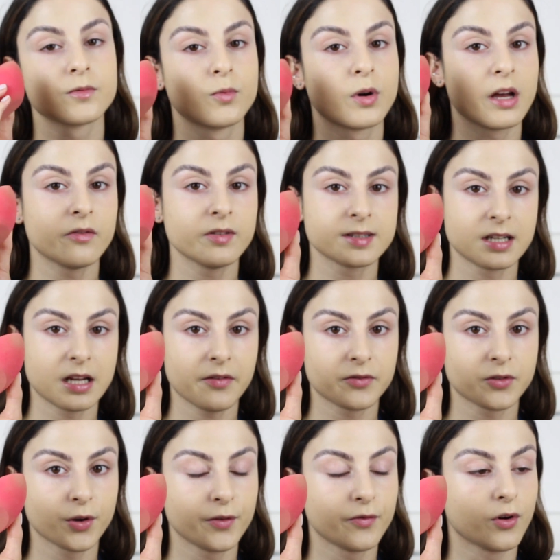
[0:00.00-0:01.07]
Whatever's
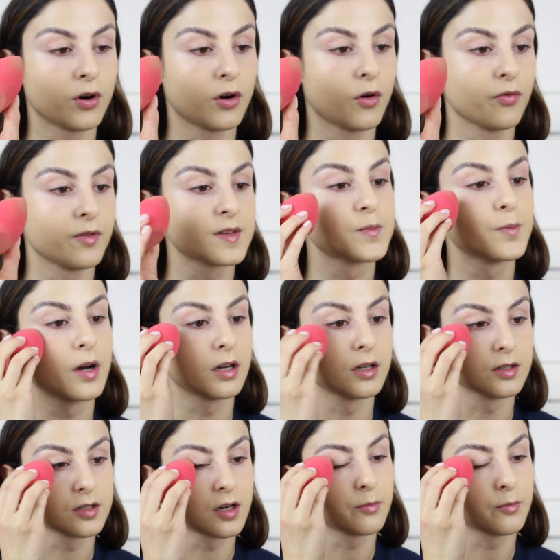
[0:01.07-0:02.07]
left over on the sponge,